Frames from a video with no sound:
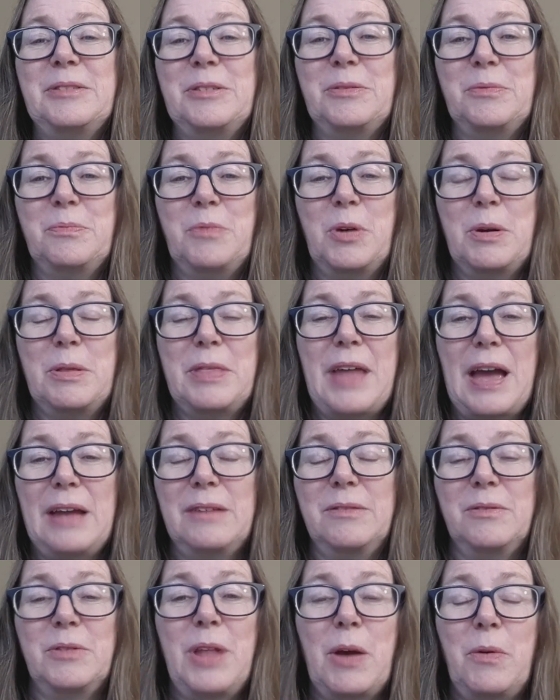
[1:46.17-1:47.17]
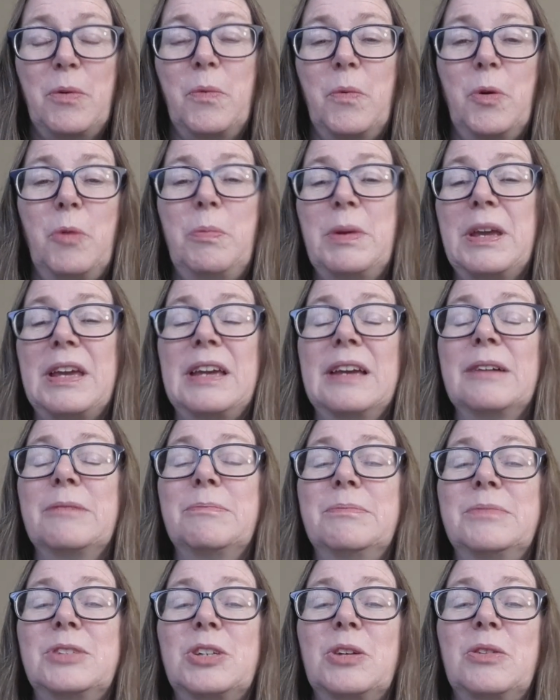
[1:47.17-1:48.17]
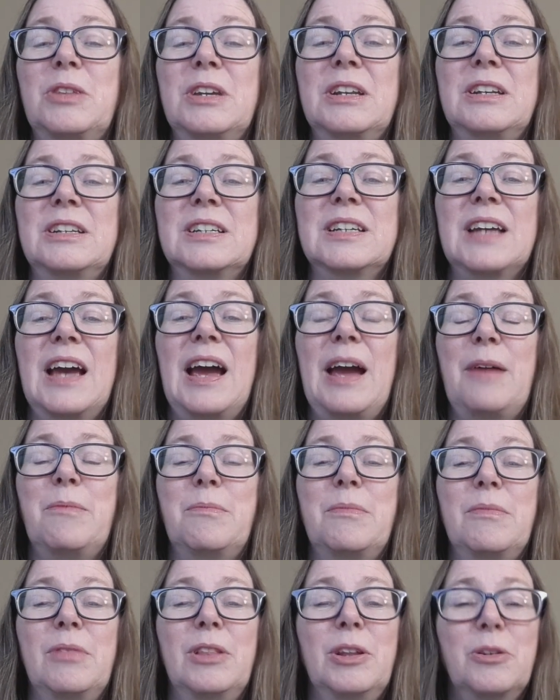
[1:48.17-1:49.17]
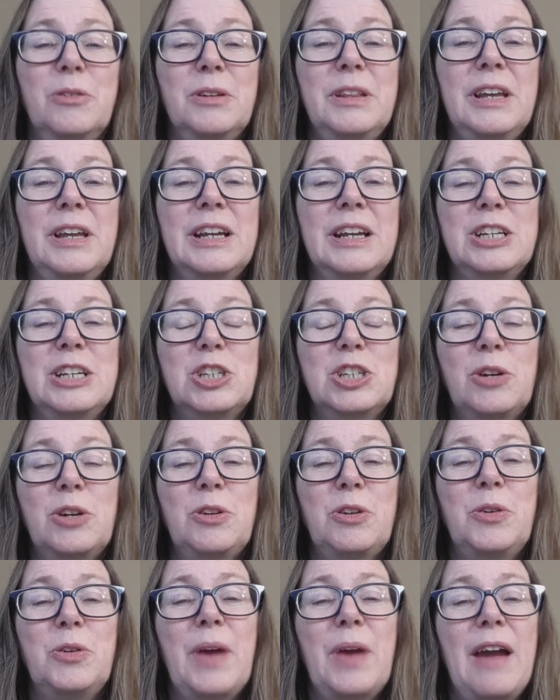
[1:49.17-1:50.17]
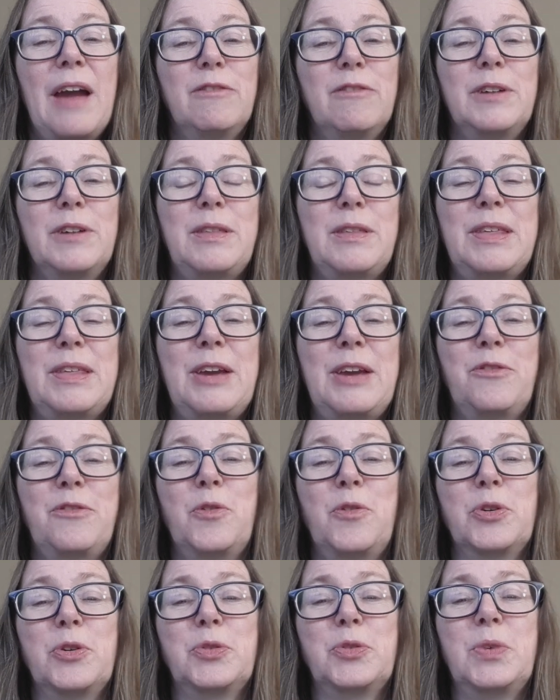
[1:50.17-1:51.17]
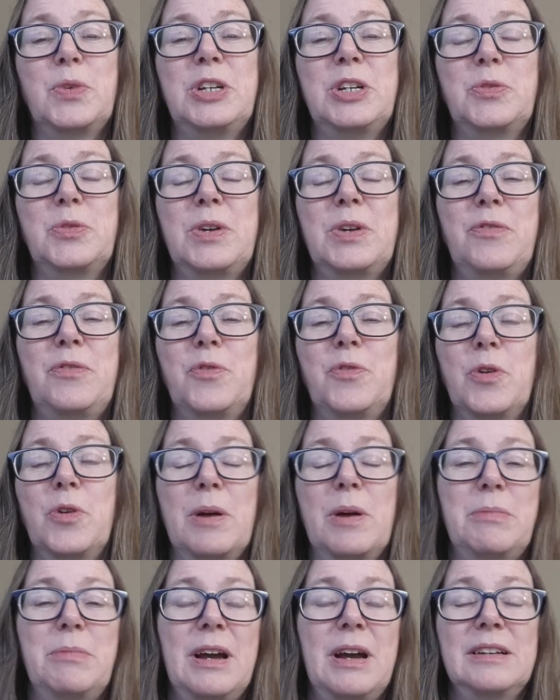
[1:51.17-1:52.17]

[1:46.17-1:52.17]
What that one will be. So that I'm literally going to show you everything for 2024.